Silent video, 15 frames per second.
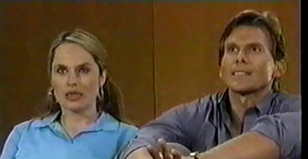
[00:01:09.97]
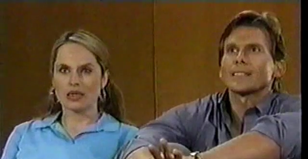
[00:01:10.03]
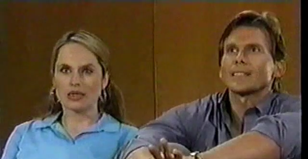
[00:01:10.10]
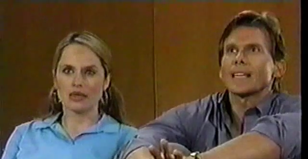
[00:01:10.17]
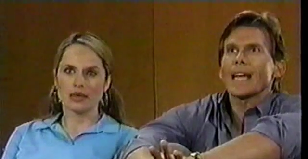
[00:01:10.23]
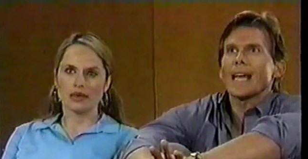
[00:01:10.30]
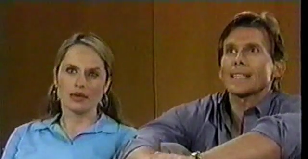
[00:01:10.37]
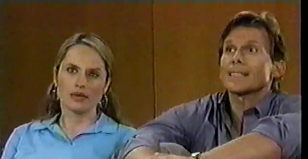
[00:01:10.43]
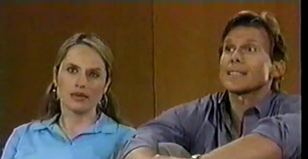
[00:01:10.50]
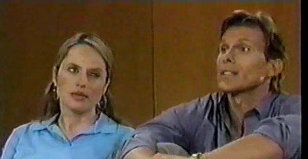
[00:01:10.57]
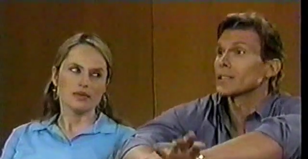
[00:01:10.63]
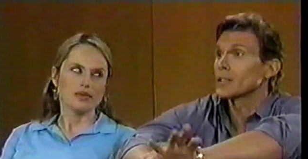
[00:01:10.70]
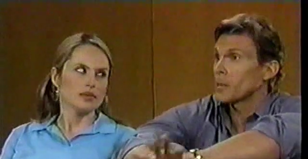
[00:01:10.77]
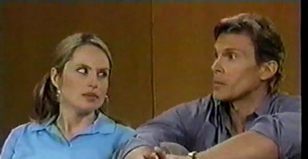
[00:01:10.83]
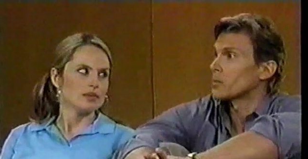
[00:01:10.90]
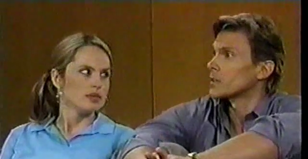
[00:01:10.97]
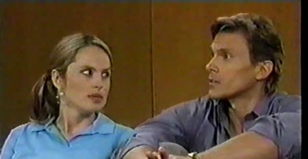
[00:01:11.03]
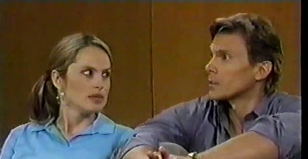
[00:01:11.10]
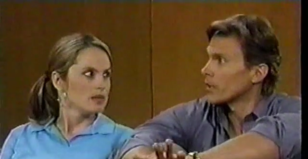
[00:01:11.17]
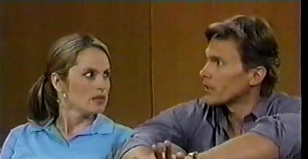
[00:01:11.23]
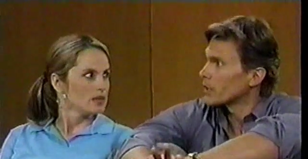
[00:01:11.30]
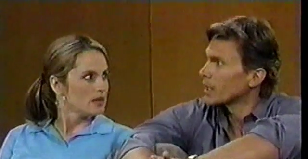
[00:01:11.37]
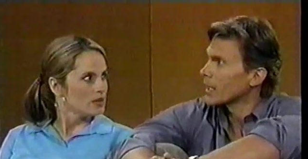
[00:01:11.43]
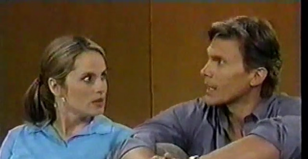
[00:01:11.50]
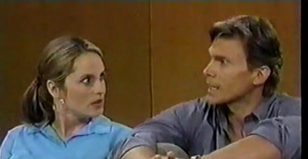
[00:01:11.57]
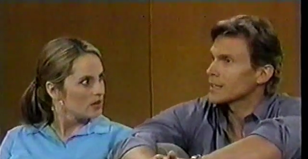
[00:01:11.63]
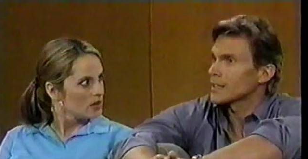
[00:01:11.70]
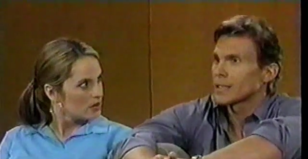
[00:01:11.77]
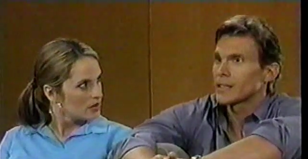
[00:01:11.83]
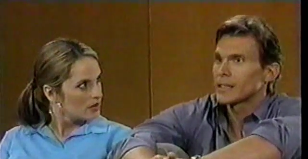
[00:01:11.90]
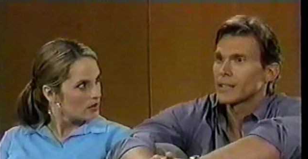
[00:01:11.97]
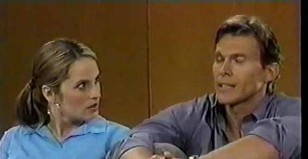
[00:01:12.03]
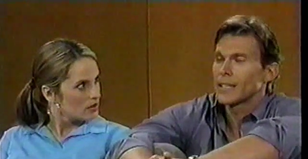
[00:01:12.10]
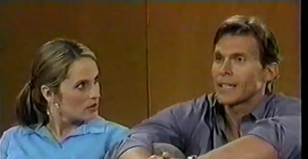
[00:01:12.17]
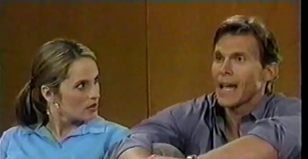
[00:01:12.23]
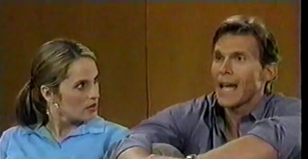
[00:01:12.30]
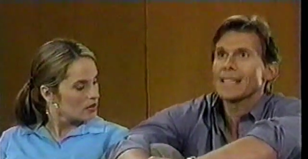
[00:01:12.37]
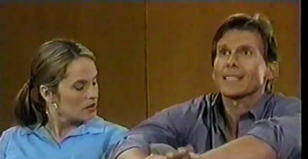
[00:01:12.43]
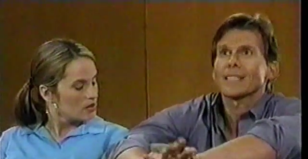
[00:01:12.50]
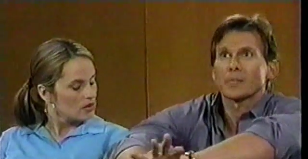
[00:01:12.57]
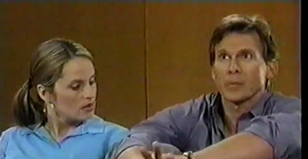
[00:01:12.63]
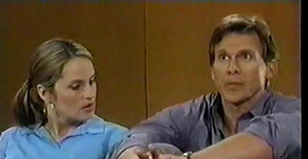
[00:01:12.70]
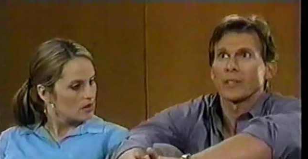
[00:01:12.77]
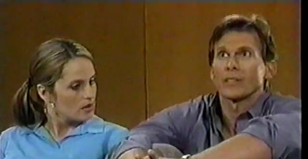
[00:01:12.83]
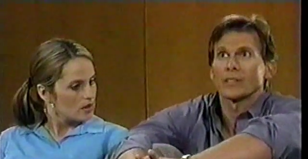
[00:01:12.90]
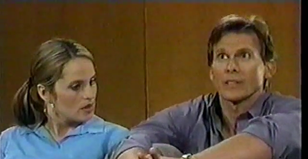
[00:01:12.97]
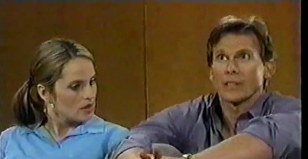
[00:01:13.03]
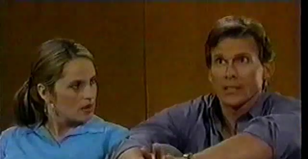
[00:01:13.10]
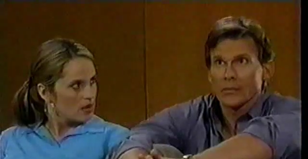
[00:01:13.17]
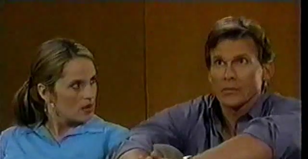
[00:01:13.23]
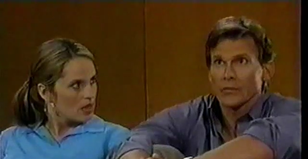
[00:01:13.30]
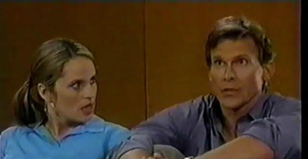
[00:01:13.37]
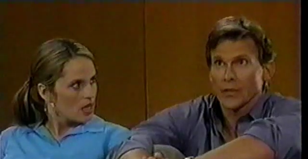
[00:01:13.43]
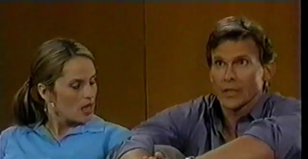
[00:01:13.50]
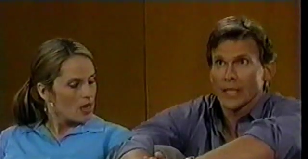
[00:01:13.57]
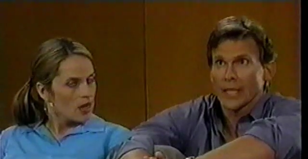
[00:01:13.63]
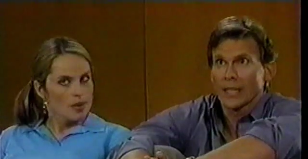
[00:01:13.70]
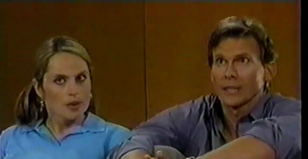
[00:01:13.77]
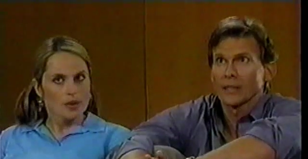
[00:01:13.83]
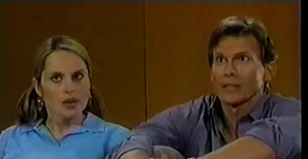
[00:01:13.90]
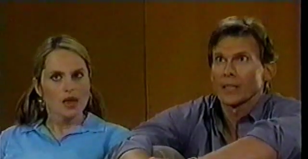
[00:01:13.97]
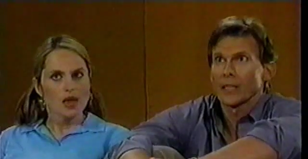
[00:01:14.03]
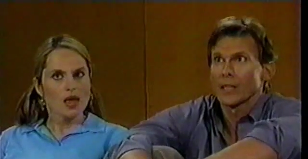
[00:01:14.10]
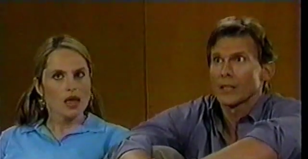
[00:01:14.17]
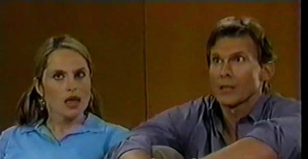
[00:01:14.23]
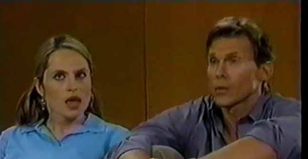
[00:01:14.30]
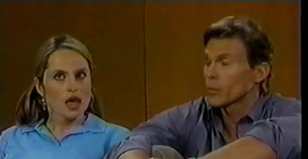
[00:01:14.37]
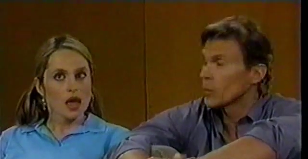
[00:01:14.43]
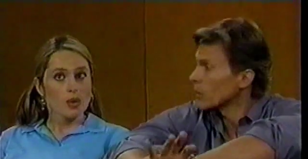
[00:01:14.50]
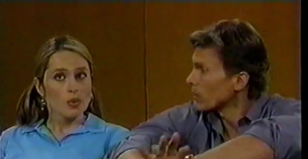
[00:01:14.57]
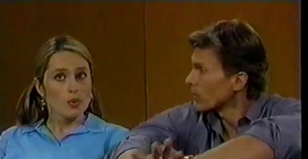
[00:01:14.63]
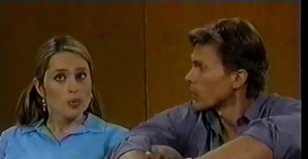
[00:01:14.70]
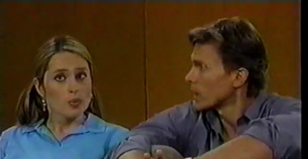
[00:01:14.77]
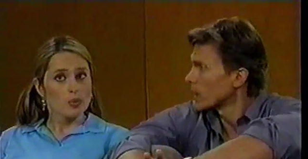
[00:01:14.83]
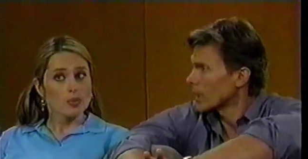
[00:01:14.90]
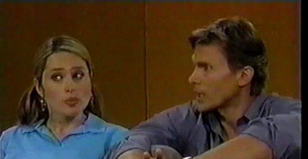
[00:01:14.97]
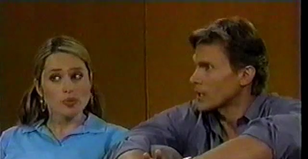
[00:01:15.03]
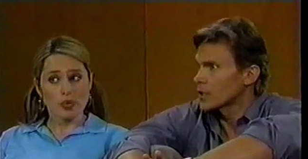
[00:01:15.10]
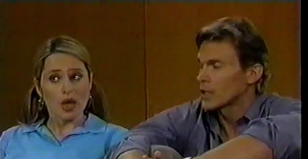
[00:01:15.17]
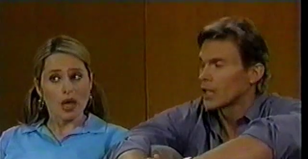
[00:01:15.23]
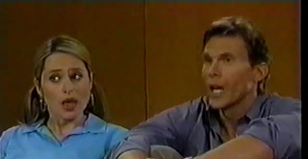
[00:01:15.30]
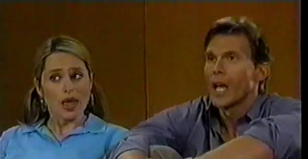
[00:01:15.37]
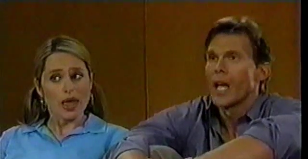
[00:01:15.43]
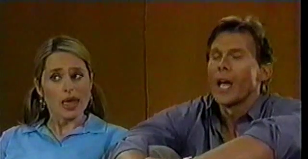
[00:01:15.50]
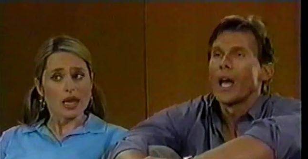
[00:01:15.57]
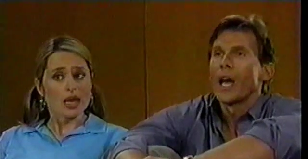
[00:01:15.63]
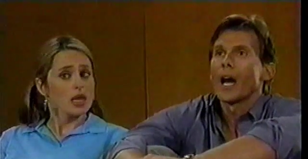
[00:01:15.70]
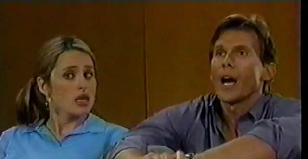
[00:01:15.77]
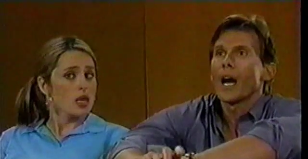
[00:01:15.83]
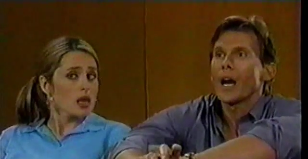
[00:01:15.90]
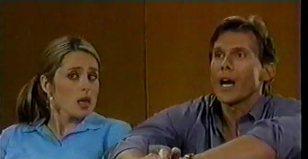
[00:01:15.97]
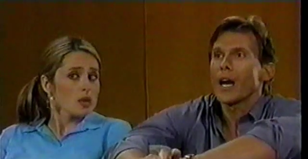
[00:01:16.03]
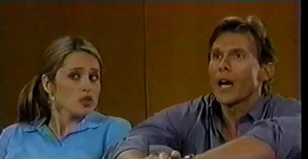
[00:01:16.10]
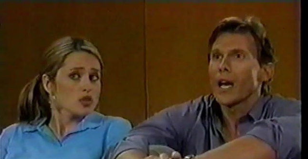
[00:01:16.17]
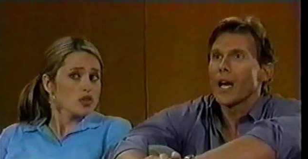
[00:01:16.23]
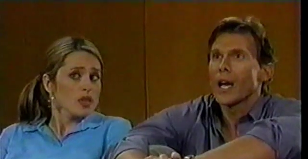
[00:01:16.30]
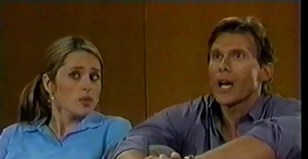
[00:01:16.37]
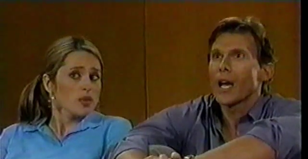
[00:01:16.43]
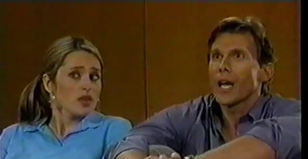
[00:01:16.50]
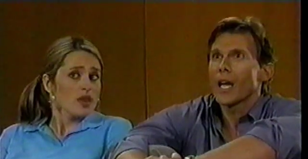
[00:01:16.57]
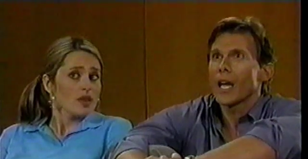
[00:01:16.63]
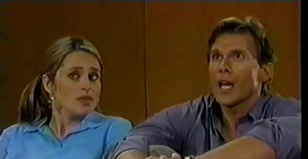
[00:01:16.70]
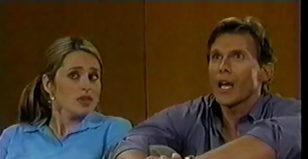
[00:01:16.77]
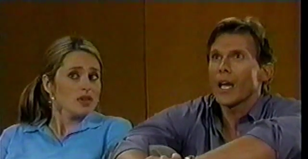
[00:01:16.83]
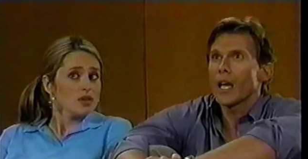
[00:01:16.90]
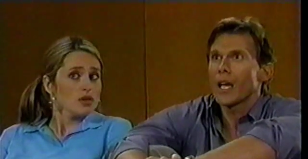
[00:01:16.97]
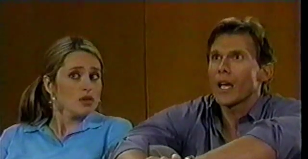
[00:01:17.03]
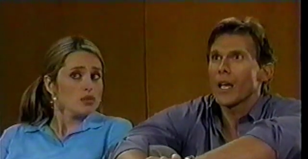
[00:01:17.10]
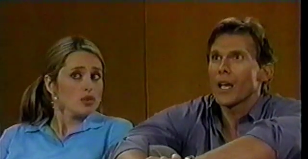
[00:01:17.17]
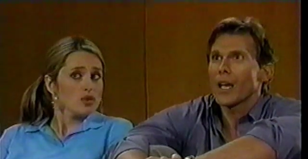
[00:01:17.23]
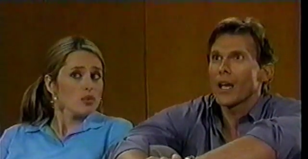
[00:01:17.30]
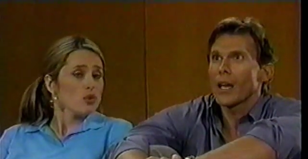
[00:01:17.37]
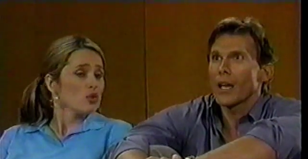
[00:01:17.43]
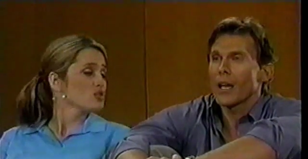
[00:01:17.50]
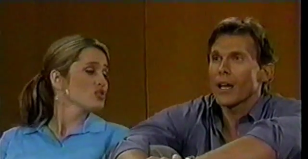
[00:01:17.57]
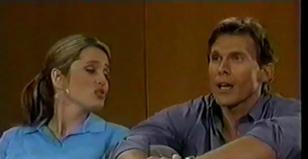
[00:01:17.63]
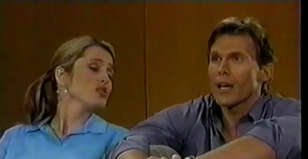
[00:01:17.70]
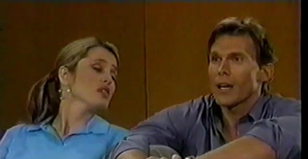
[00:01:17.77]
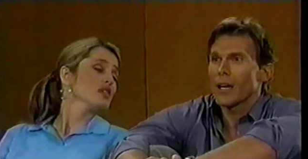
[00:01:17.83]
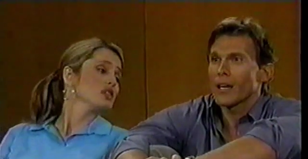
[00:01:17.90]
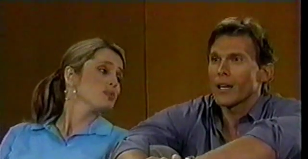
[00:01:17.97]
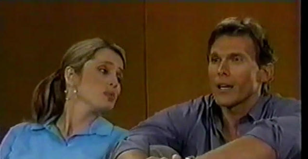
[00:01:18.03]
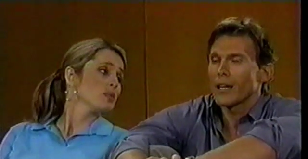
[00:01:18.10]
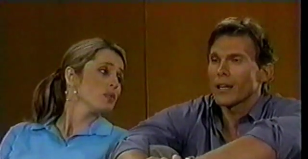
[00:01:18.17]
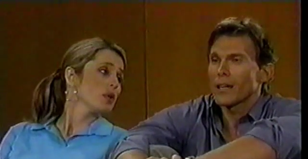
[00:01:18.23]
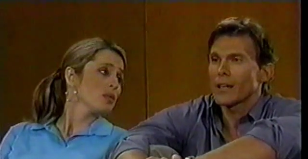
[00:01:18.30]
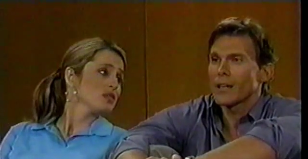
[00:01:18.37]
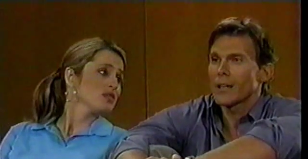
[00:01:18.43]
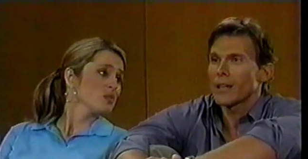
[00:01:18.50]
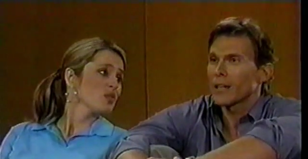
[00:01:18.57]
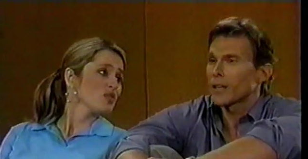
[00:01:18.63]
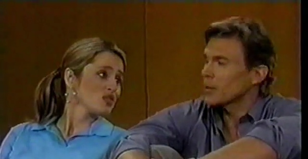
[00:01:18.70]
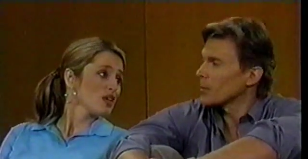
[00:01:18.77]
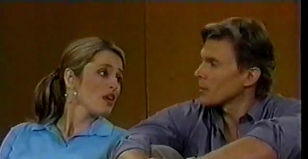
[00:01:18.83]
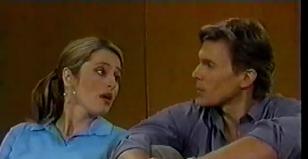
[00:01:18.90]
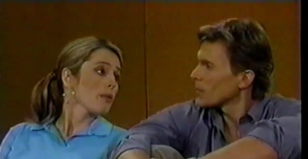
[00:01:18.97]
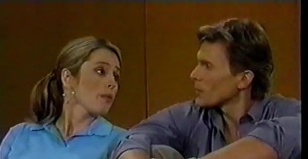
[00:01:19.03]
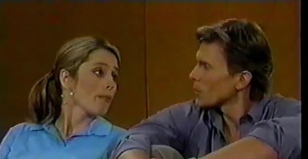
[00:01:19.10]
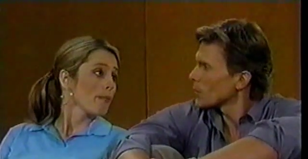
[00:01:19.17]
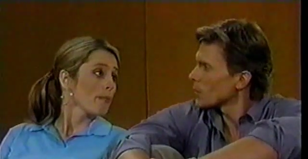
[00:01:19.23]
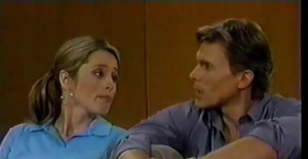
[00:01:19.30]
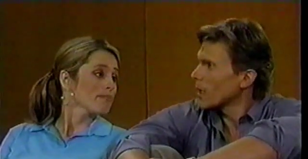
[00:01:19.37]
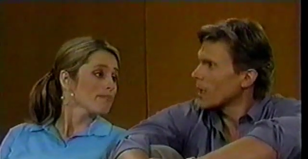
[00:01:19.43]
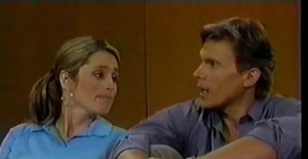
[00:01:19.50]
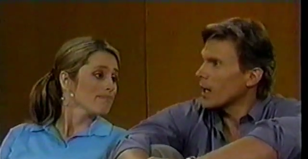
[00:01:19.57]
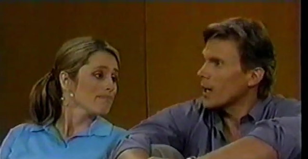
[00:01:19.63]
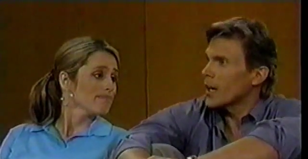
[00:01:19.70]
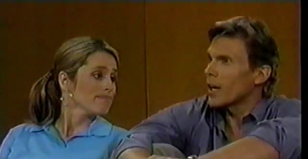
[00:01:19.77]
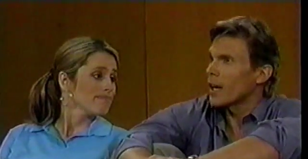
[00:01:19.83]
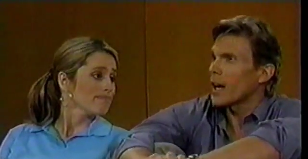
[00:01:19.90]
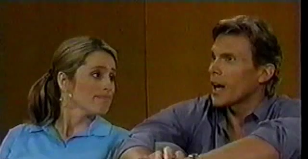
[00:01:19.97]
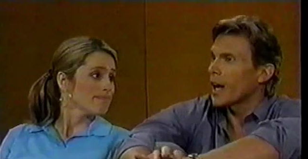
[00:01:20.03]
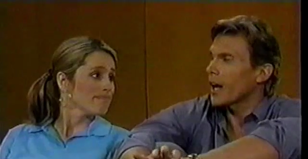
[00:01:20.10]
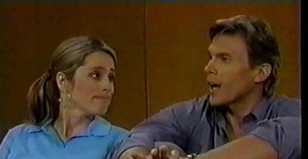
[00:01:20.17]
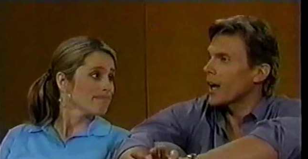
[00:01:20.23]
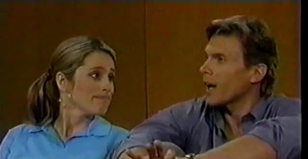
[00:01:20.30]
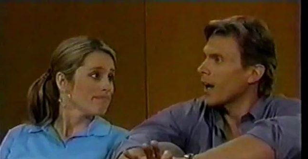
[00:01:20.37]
Speaker 1: as, as the only member of the class that, that has experienced this firsthand uh, on more than one occasion.
Speaker 2: And, and I'm sure they would love to hear your, your war stories, but maybe some other time.
Speaker 1: I,